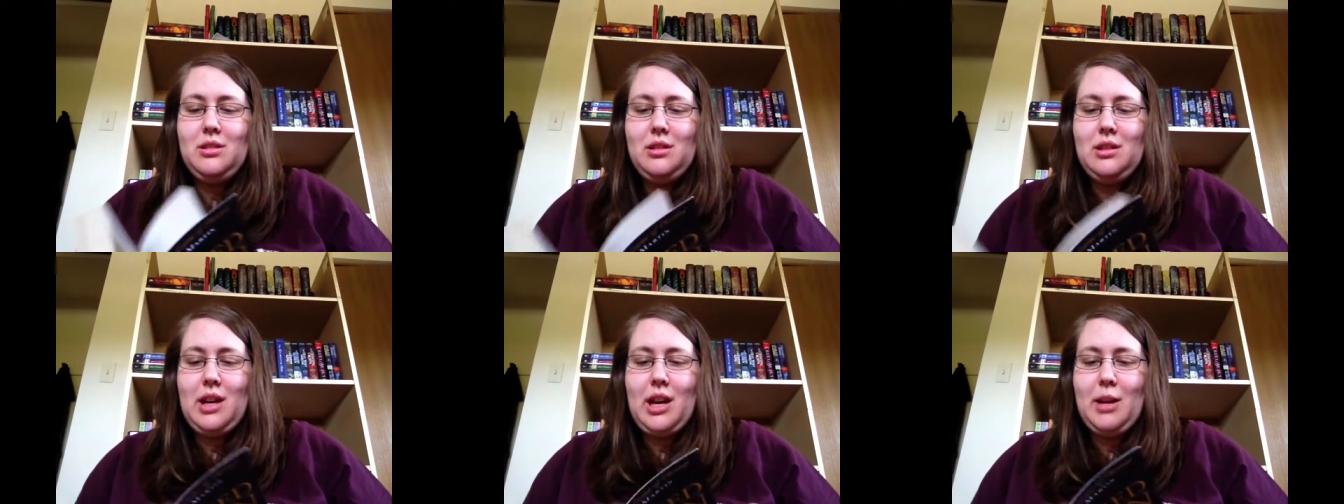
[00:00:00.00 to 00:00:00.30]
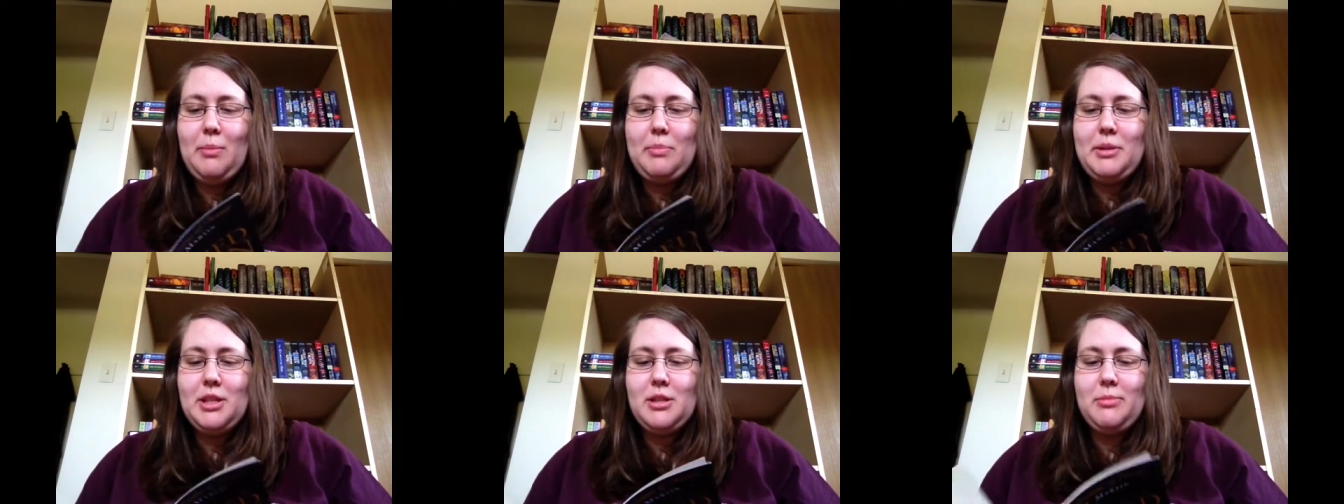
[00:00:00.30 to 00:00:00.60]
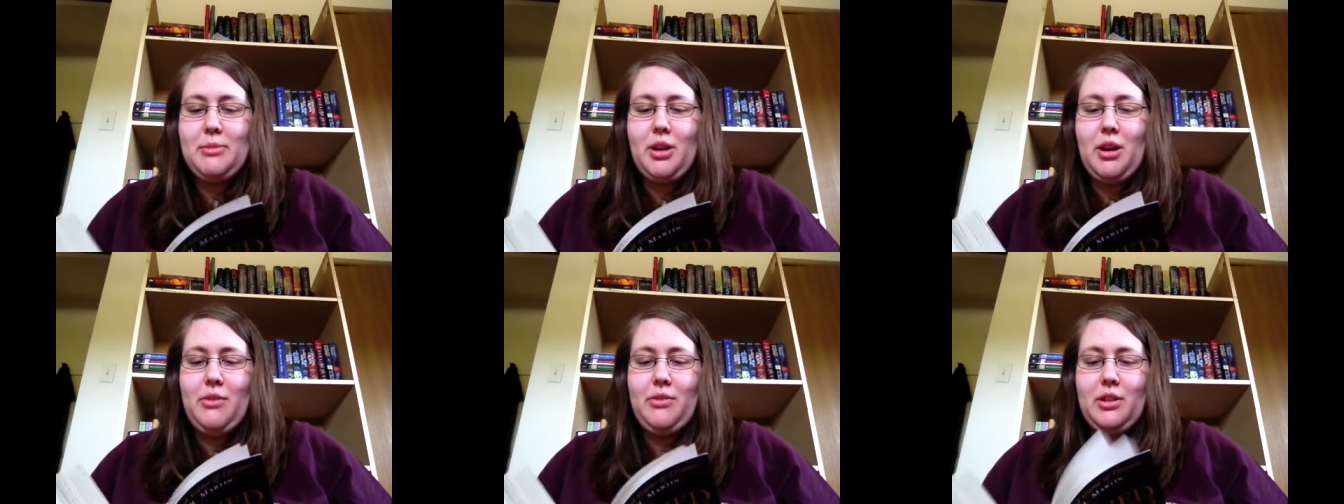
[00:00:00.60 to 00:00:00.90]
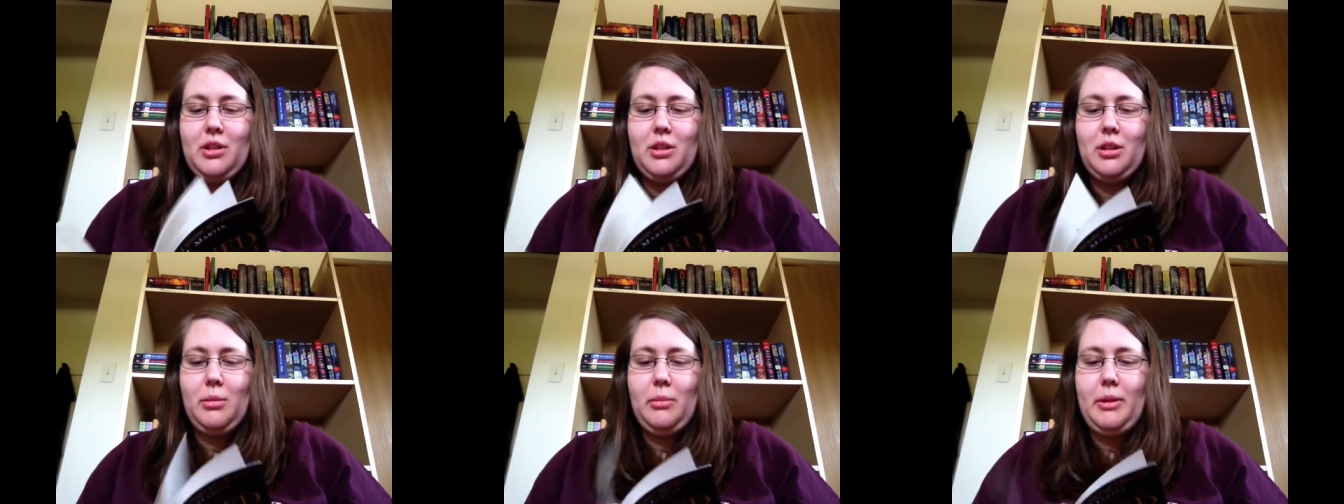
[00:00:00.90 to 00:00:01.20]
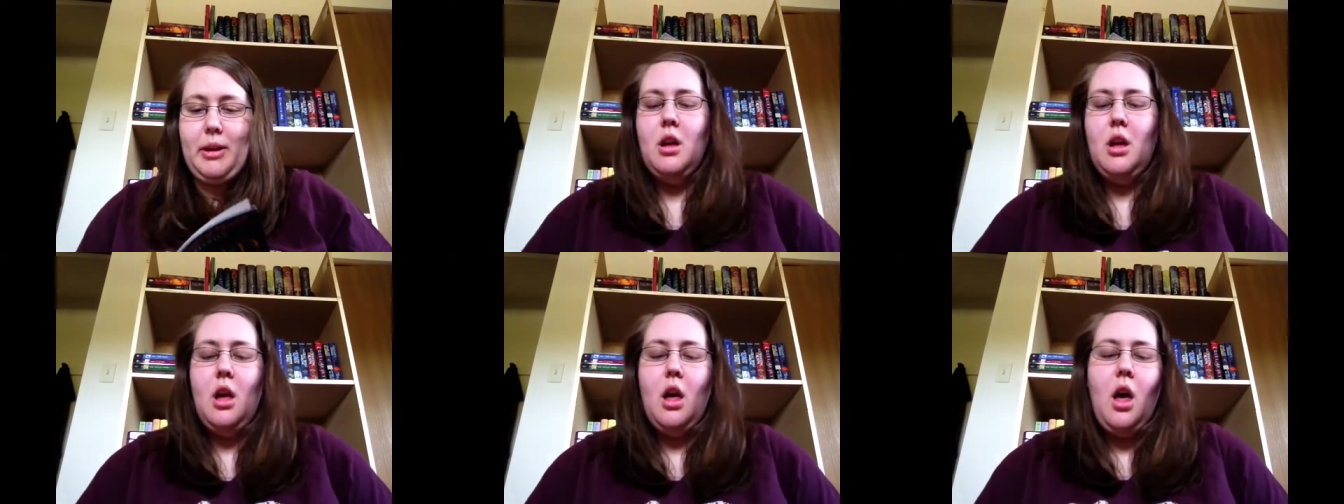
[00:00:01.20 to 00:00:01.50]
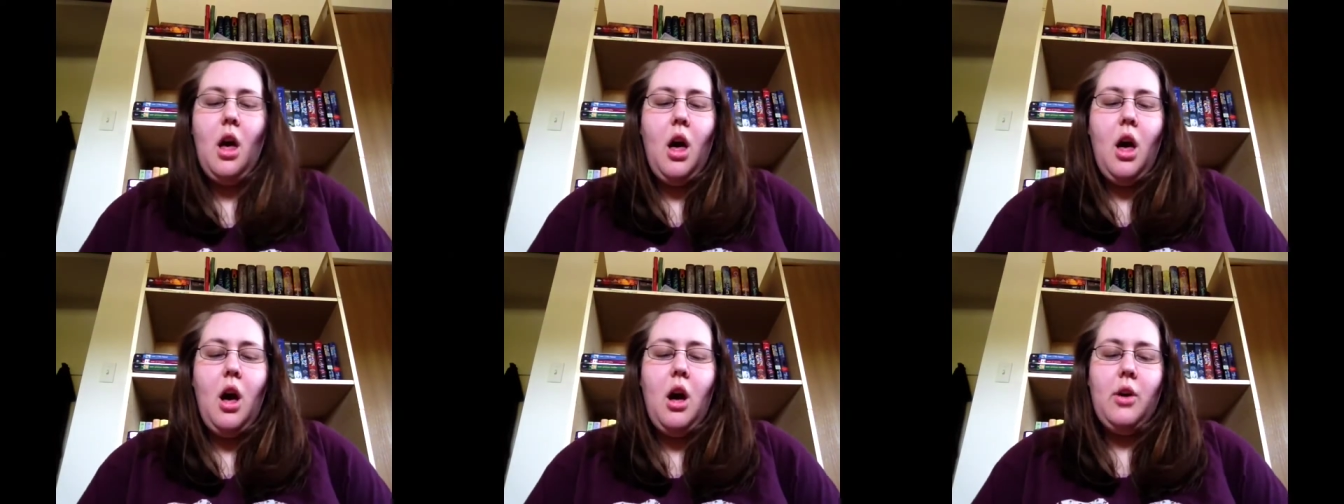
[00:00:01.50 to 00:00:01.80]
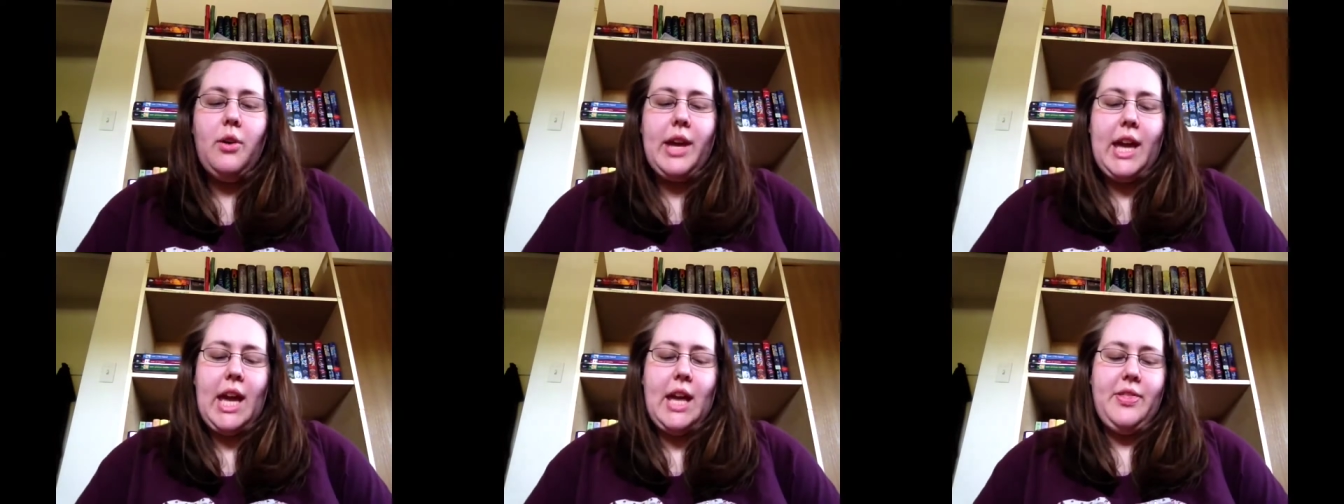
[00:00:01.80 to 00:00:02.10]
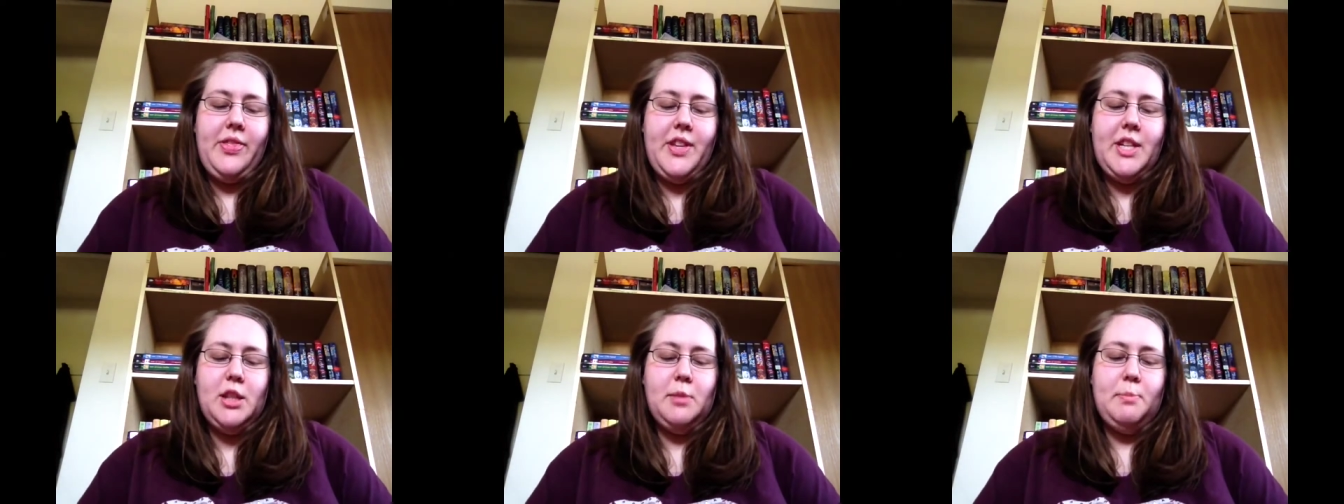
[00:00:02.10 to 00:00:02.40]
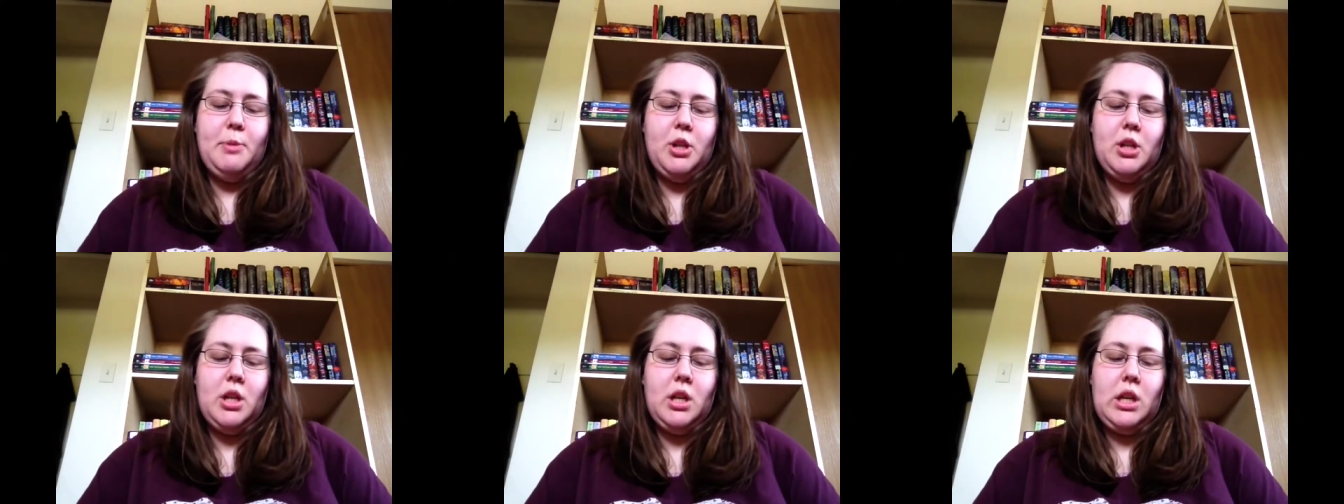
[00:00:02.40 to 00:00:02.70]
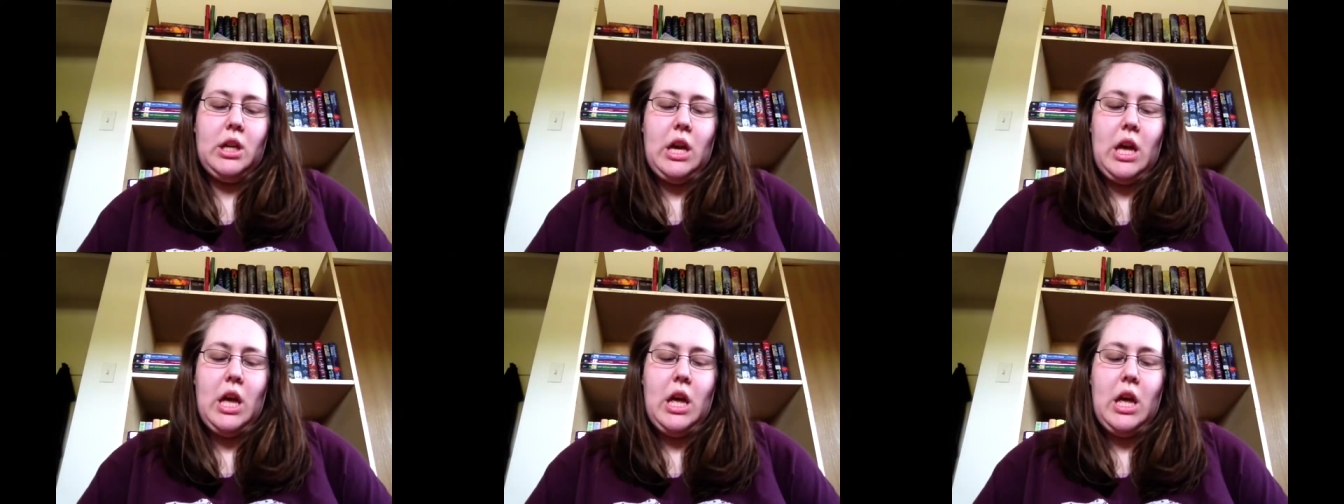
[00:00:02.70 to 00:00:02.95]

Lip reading: kind of pissed me off a little bit. Okay, this book